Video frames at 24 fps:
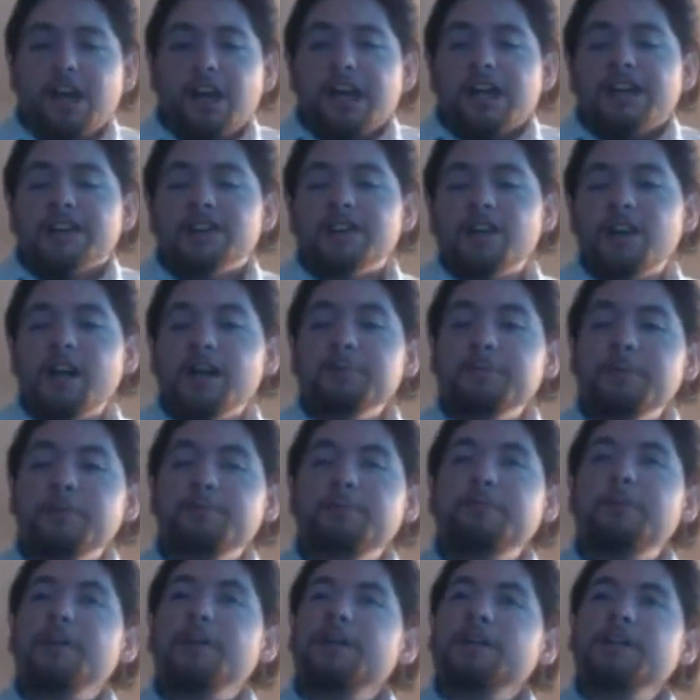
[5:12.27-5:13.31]
So I've
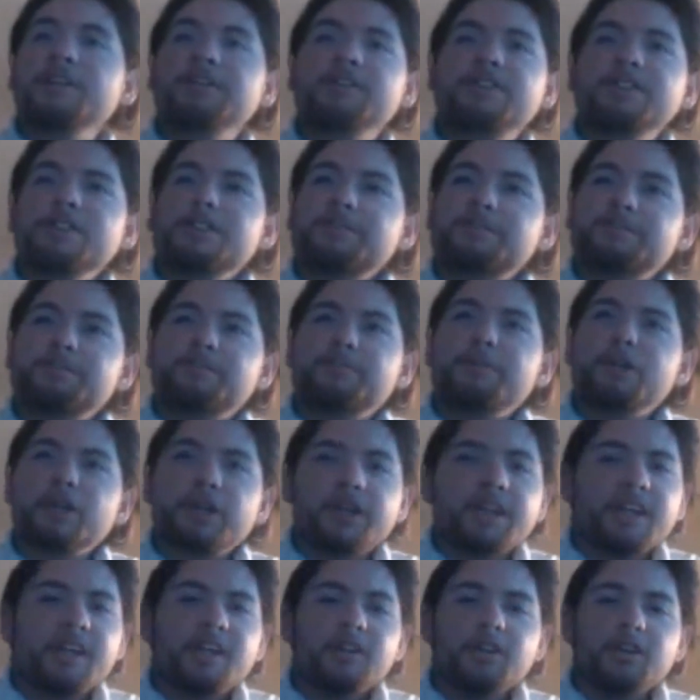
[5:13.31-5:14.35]
been just
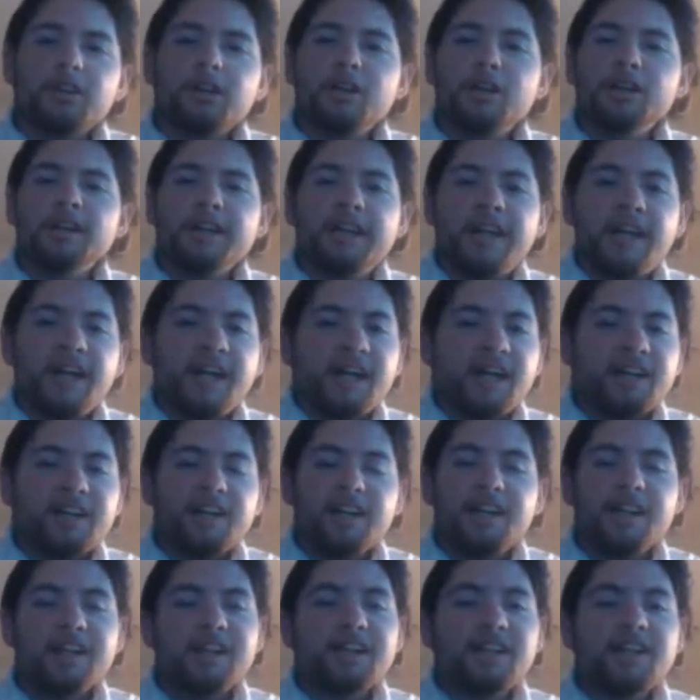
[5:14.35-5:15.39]
working on that,
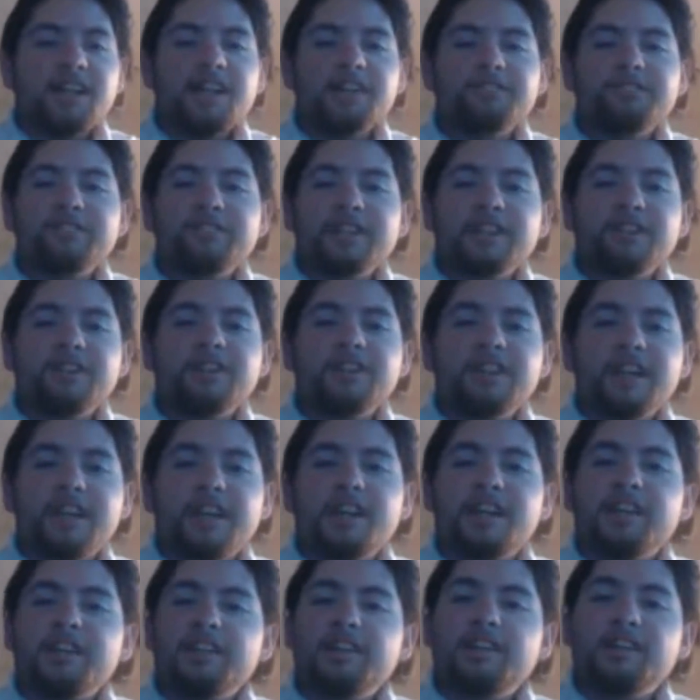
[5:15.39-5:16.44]
and then I figured, hey,
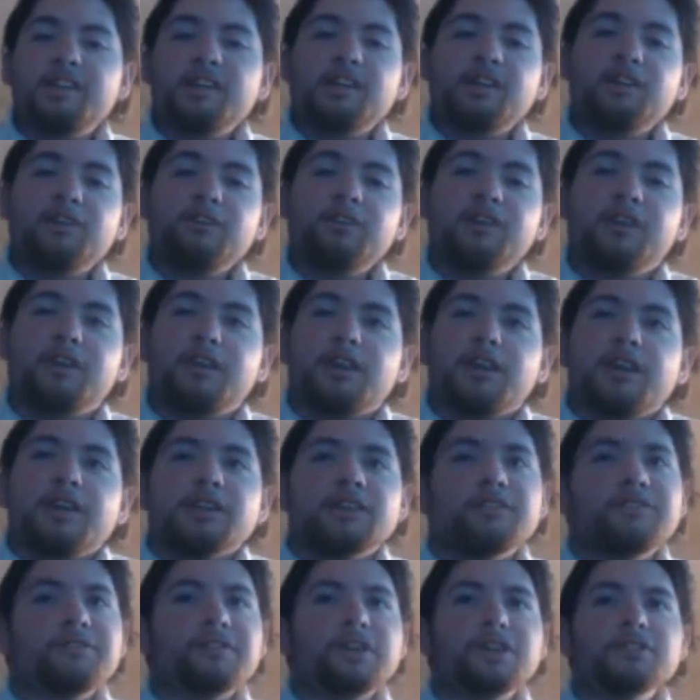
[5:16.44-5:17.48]
the
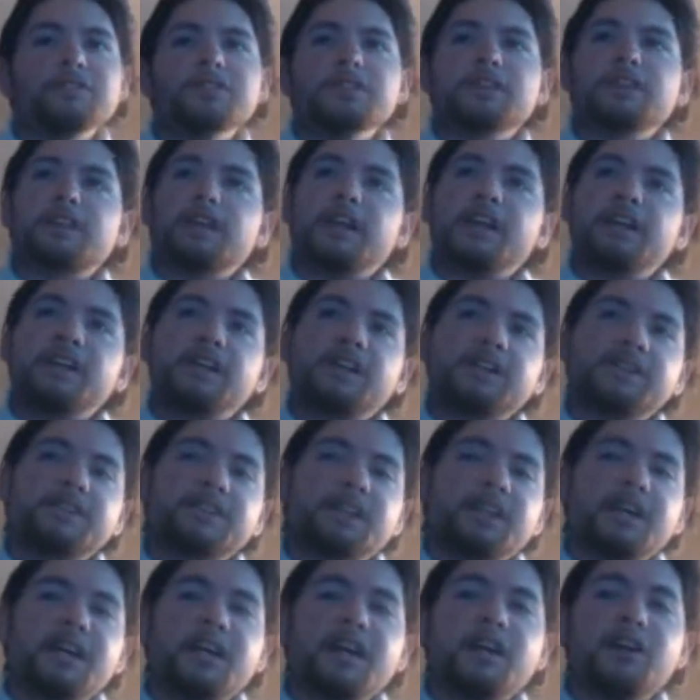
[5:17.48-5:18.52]
views are kind of
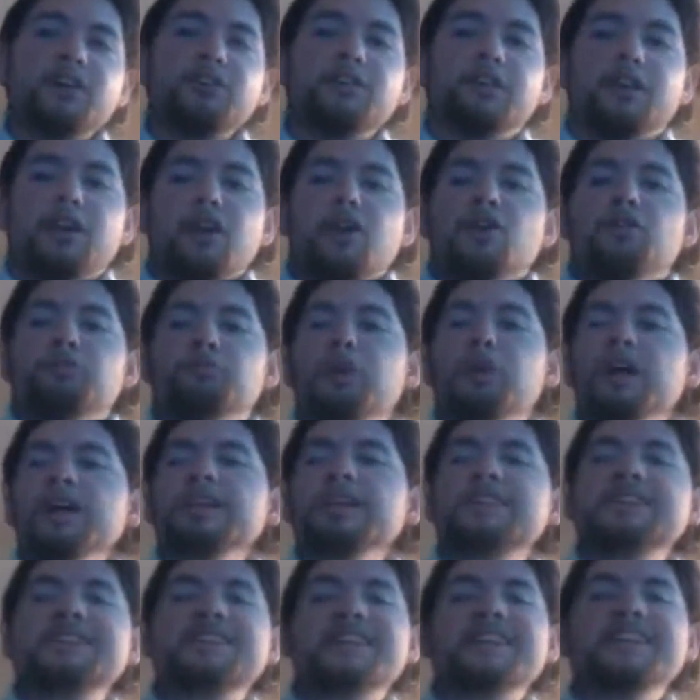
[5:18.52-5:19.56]
down.
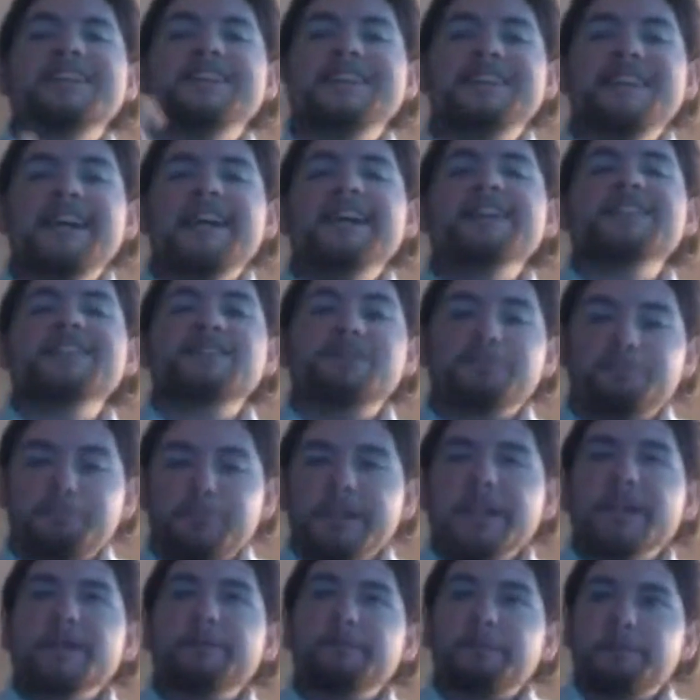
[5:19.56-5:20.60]
What's the next
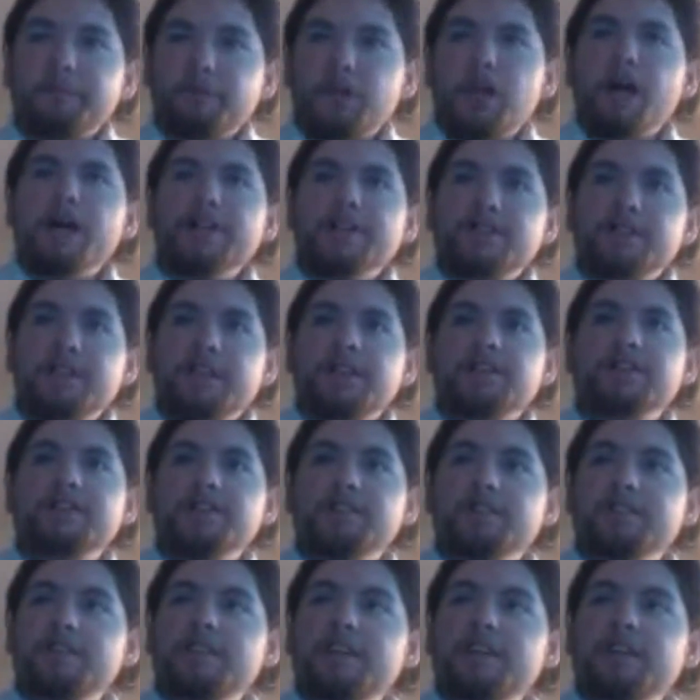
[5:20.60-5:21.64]
big project,
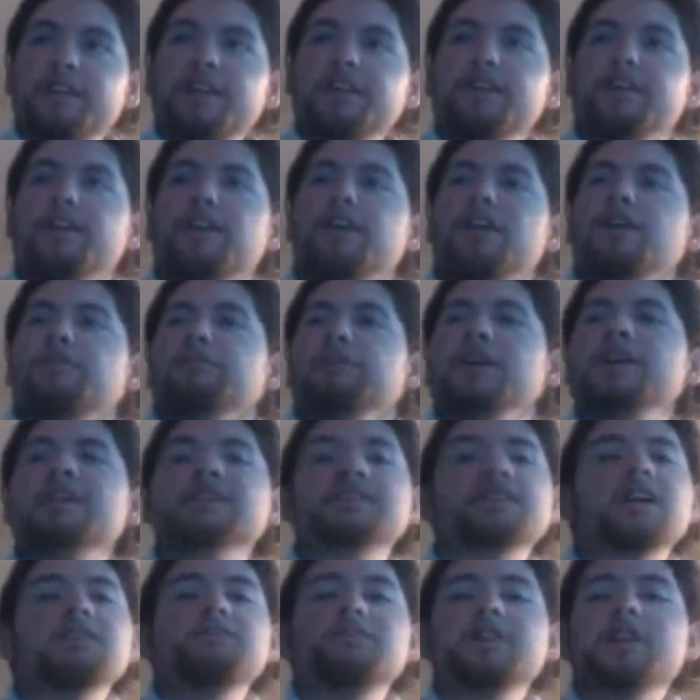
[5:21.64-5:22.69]
okay? Because
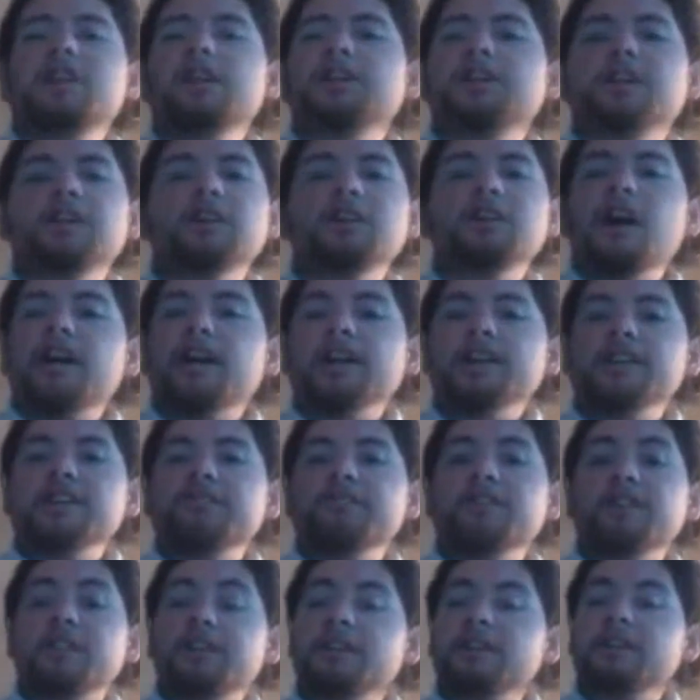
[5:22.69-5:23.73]
I've done a lot of
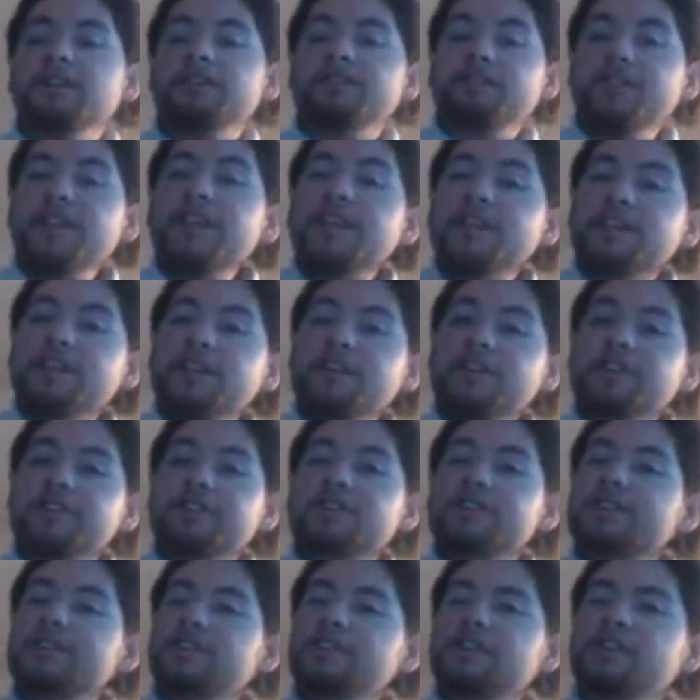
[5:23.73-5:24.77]
different other videos,
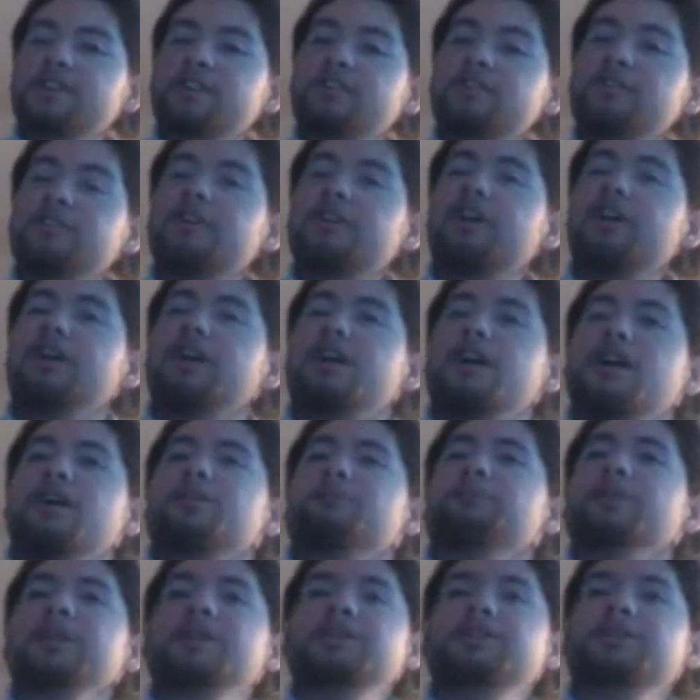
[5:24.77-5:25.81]

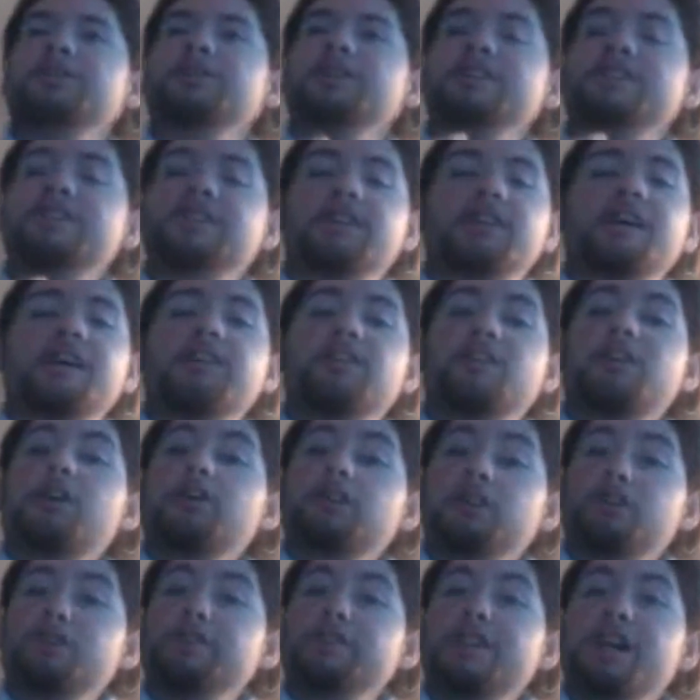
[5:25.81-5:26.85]
but you can check out all
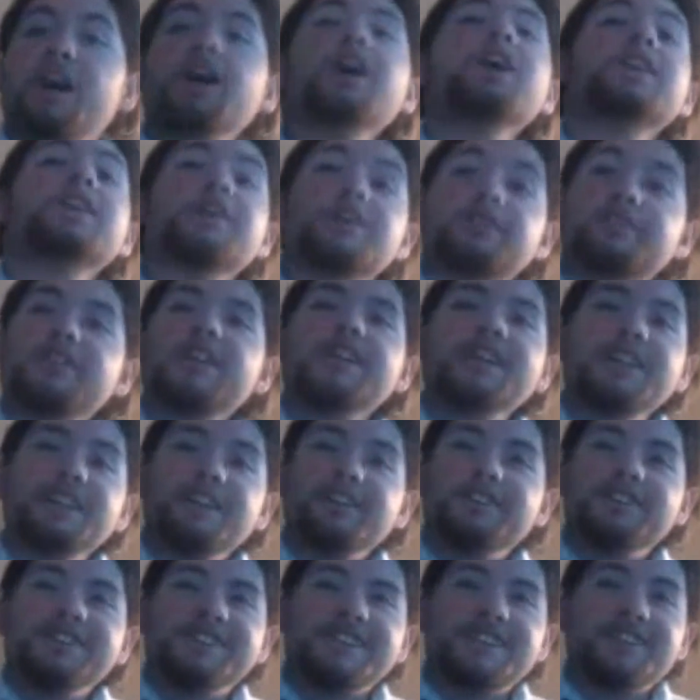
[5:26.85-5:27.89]
those other
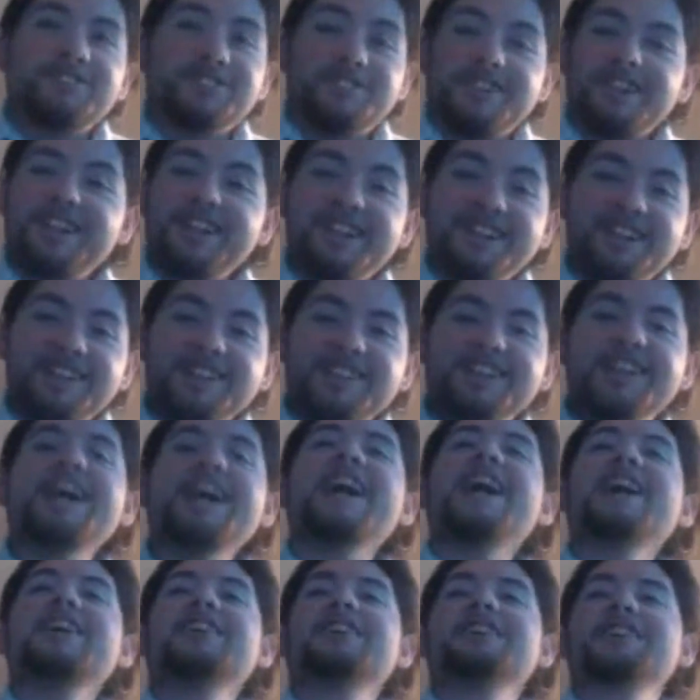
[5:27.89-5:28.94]
videos I've done
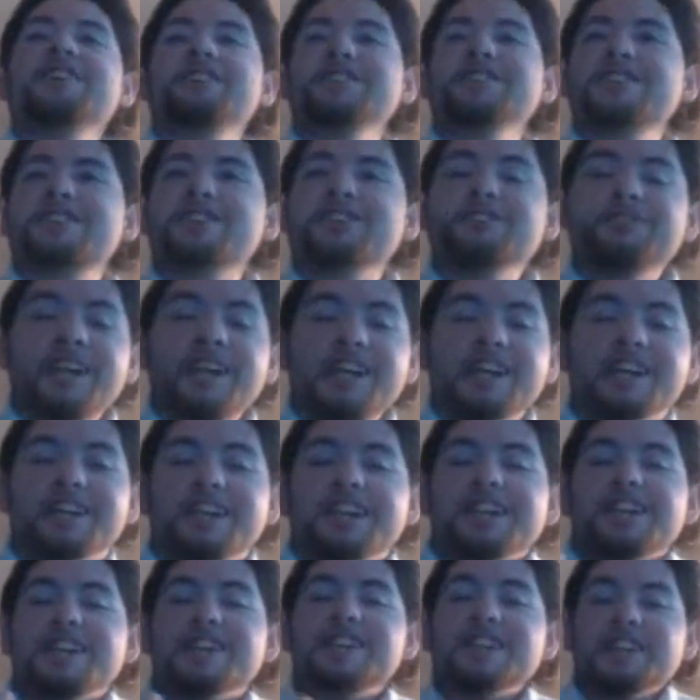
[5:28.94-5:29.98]
at YouTube at
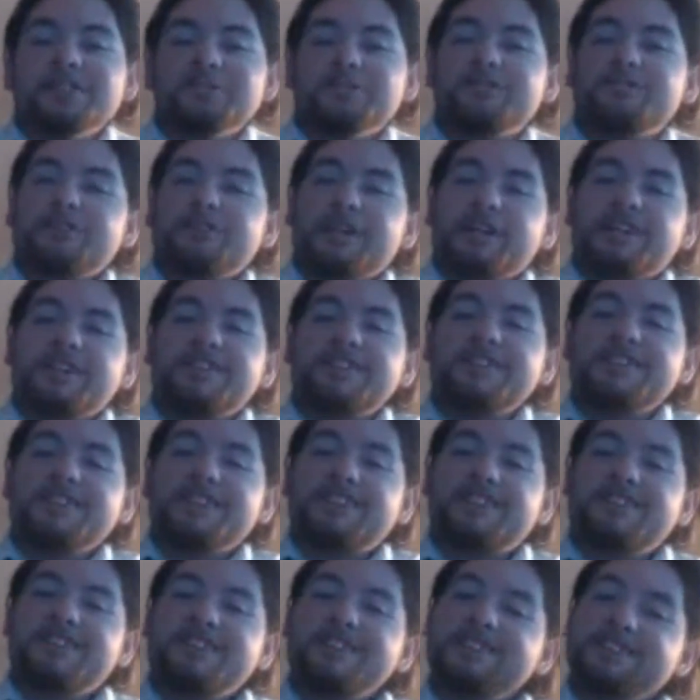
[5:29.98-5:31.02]

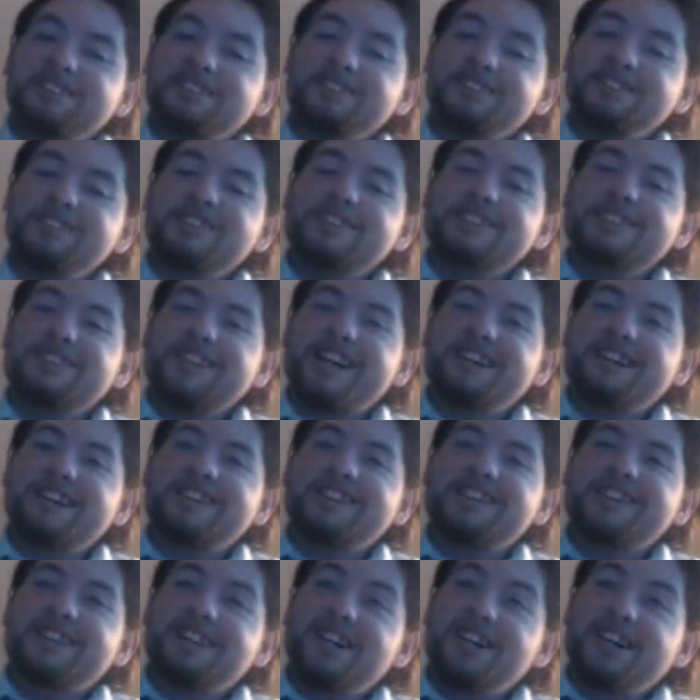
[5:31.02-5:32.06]

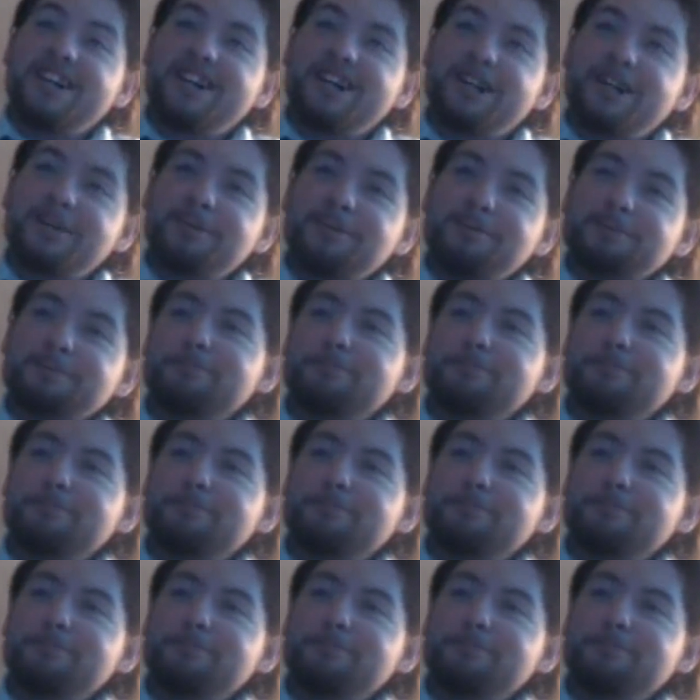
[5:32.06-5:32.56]
timsweathercenternews.com.